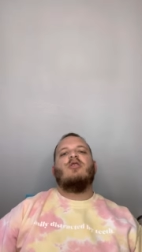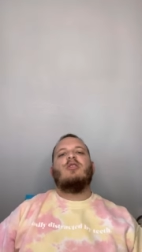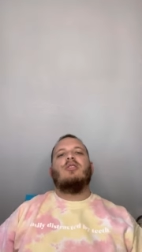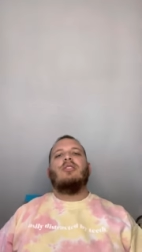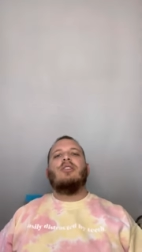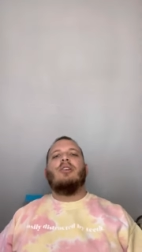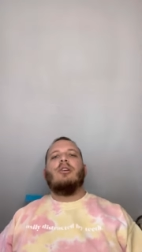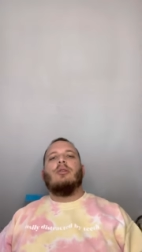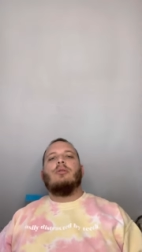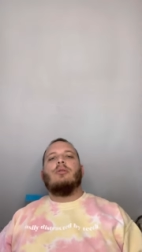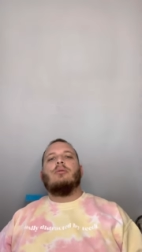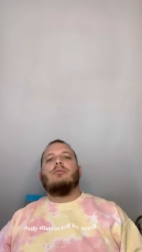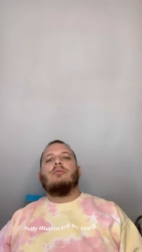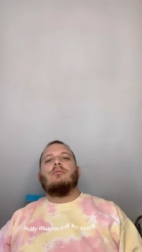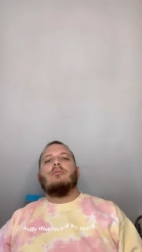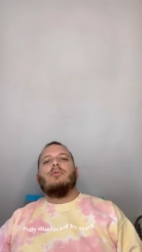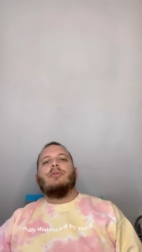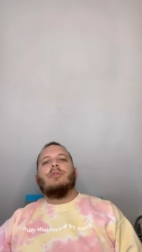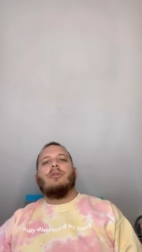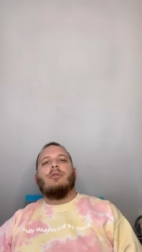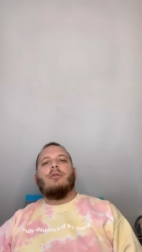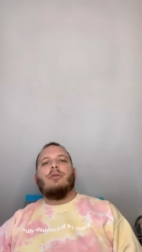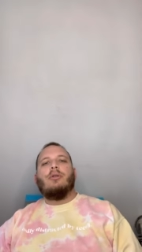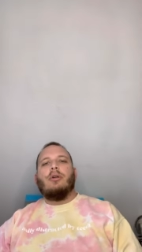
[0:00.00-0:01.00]
Yo,
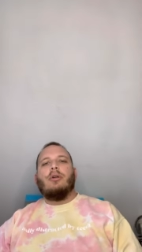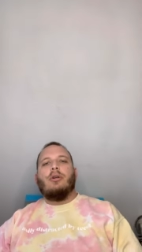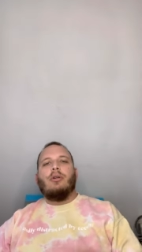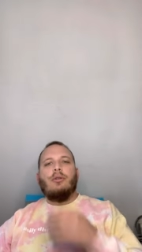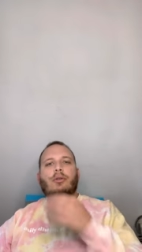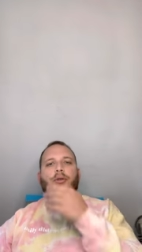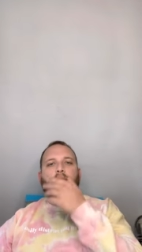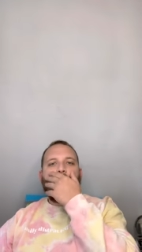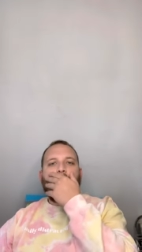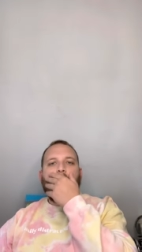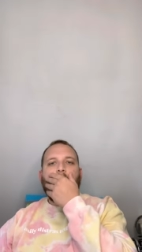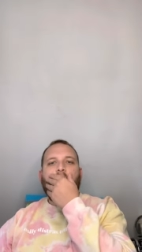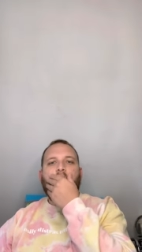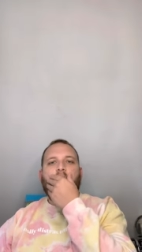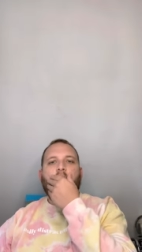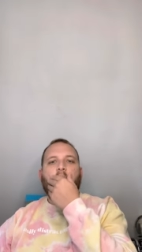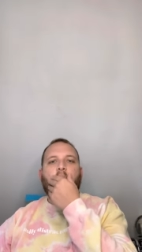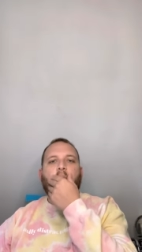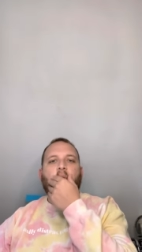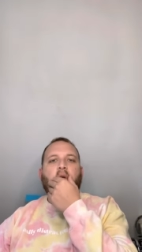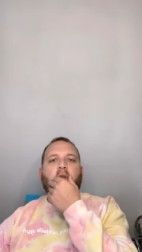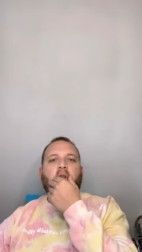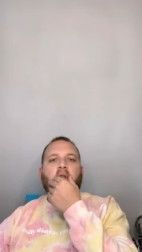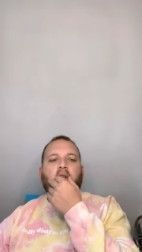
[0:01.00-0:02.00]
what's going on YouTube? It's your
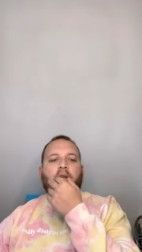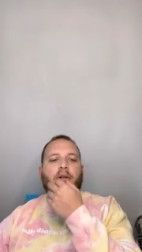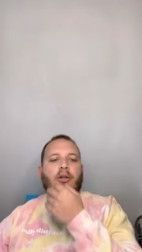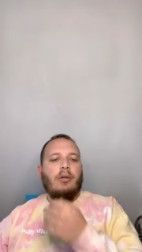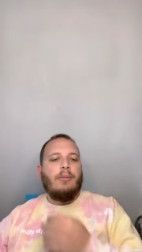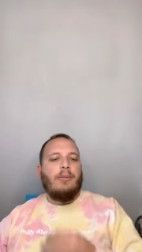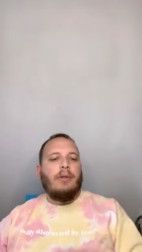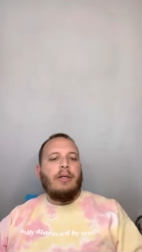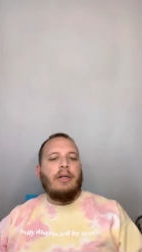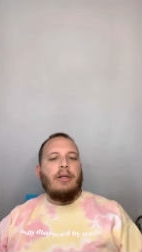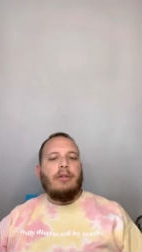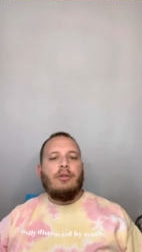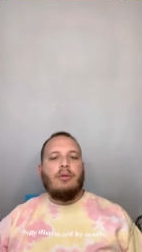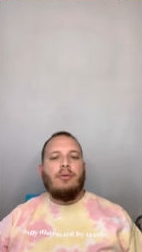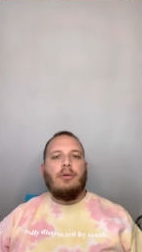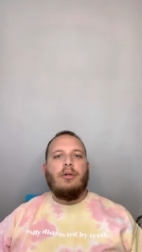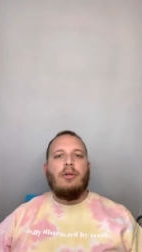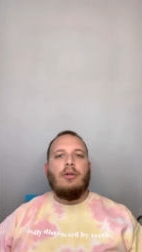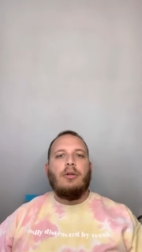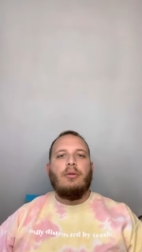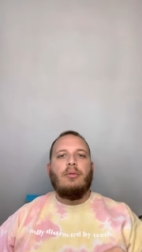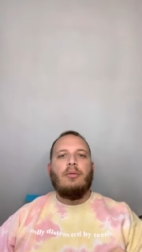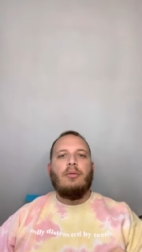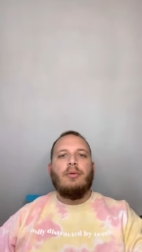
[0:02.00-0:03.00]
boy Leo coming at you with
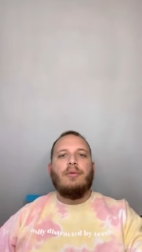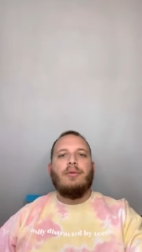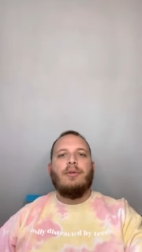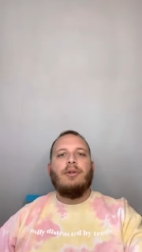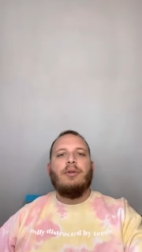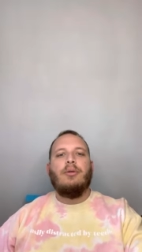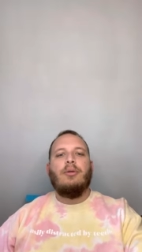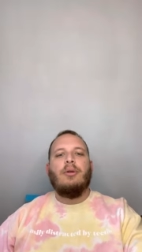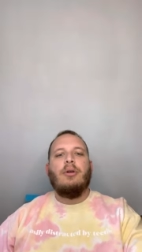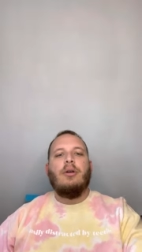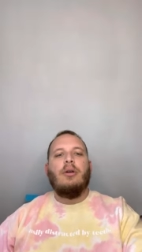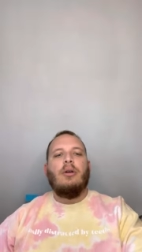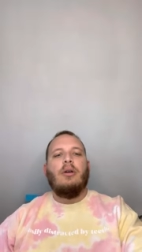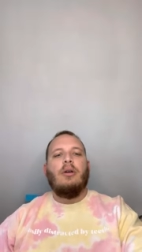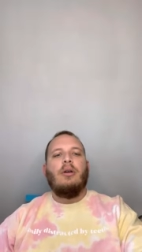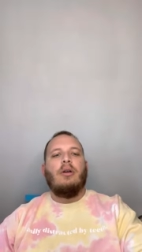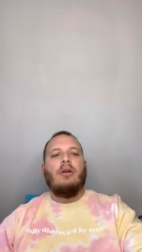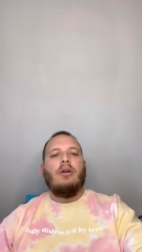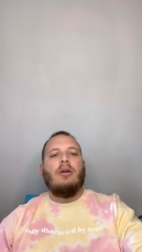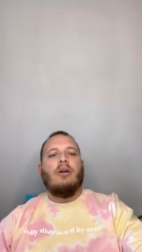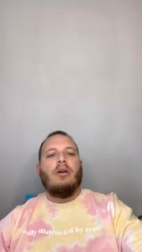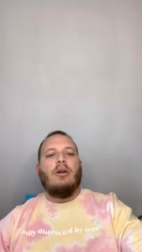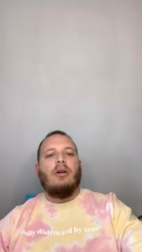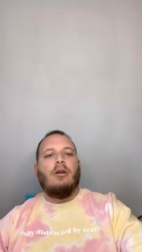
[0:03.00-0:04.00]
another review.
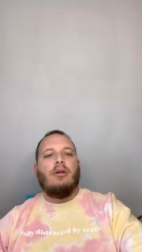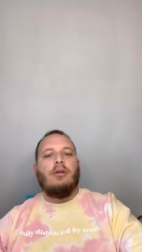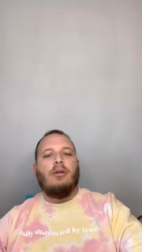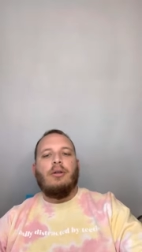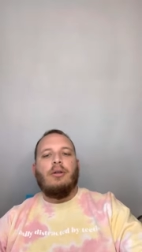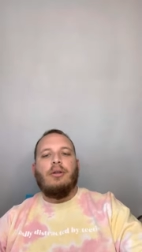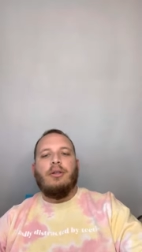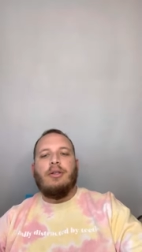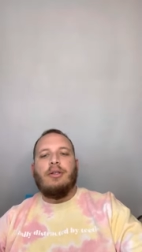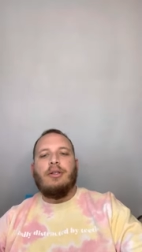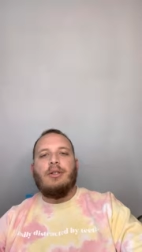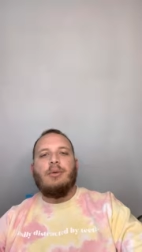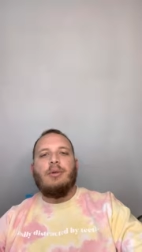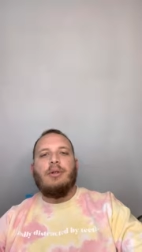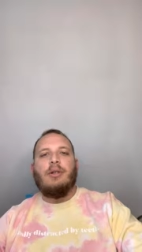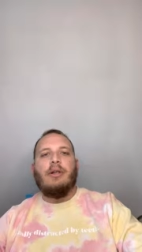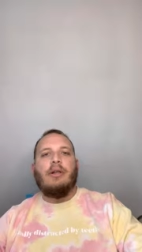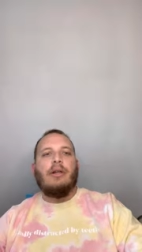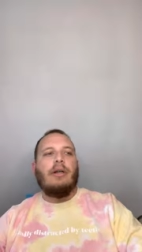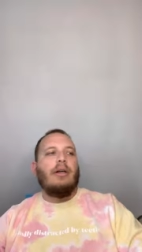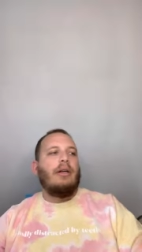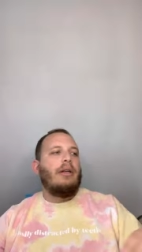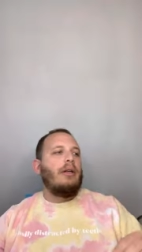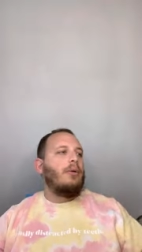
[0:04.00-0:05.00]
Uh, on this one, I
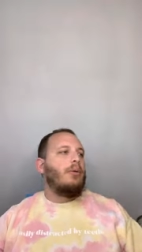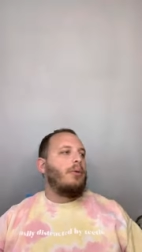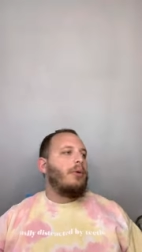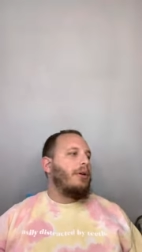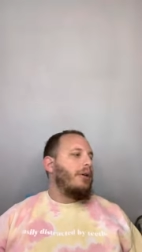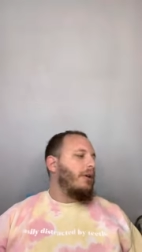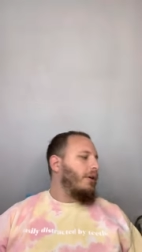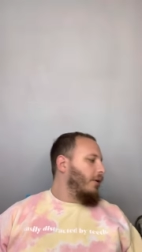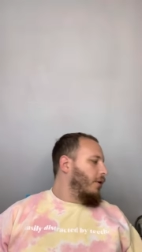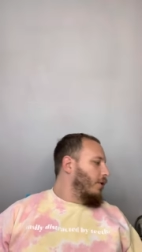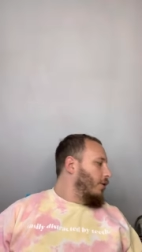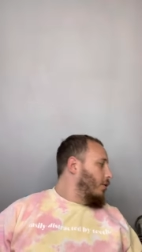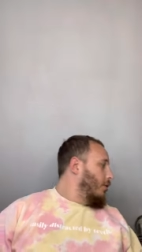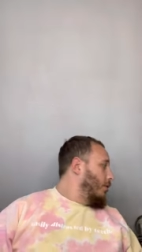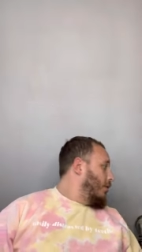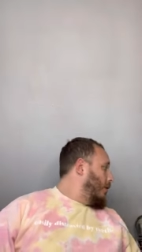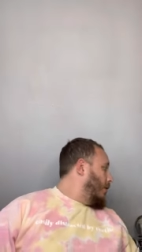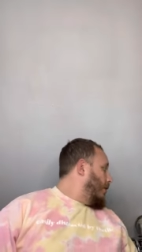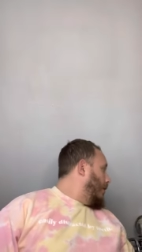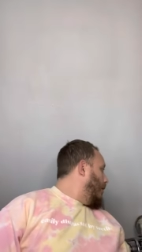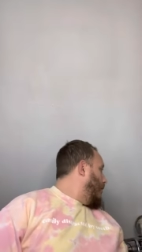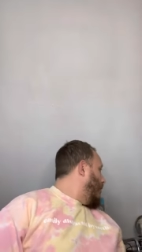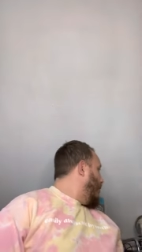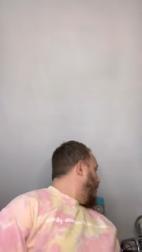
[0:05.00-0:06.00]
kind of wanted to go
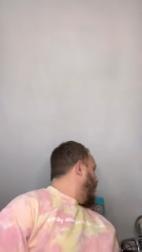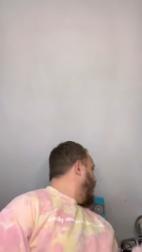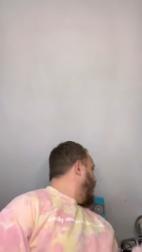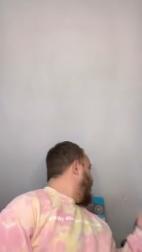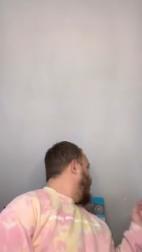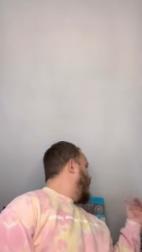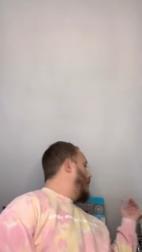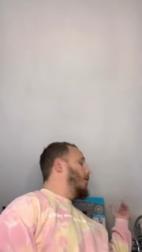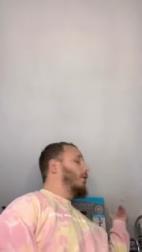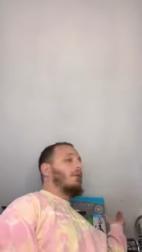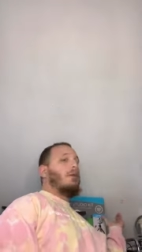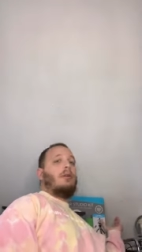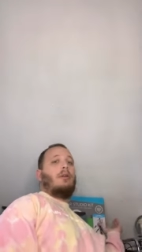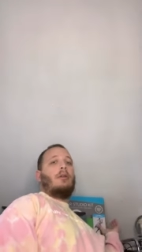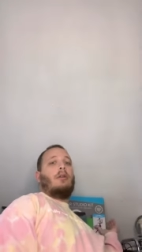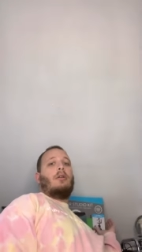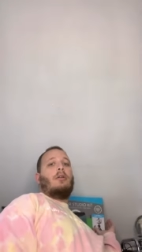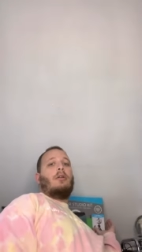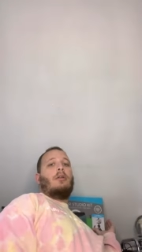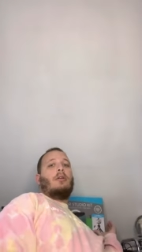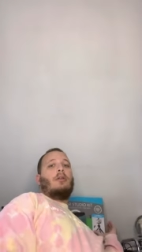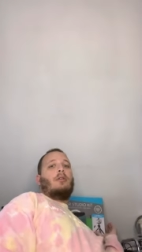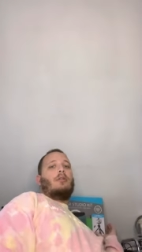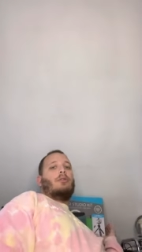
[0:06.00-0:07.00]
ahead and uh,
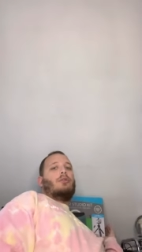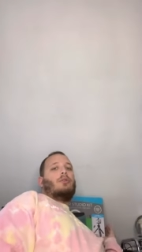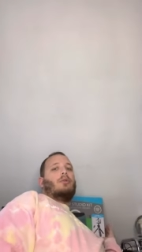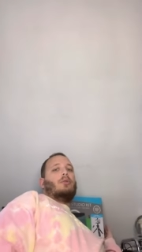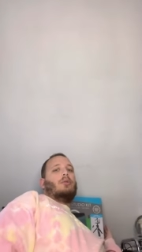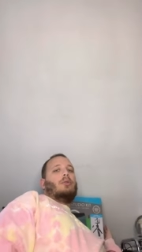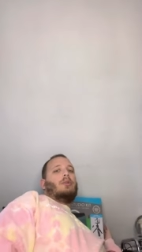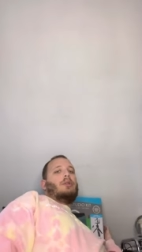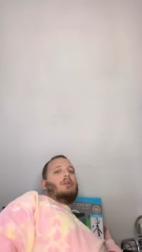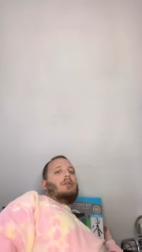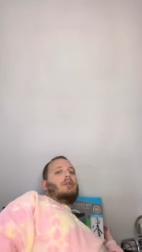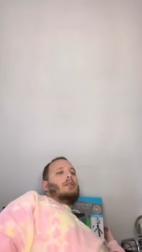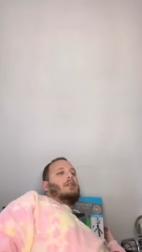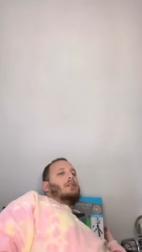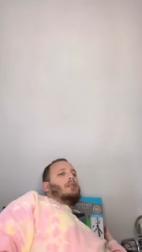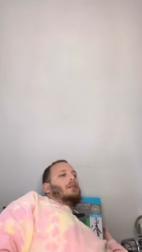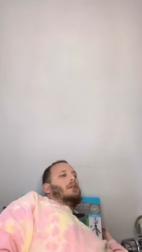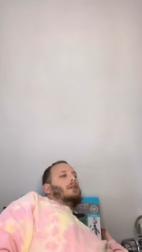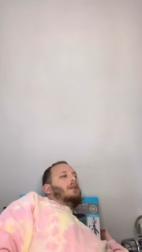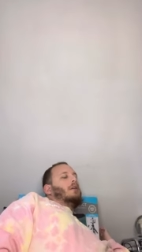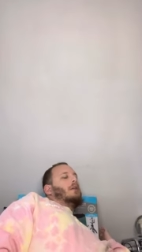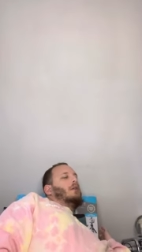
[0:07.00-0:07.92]
do this.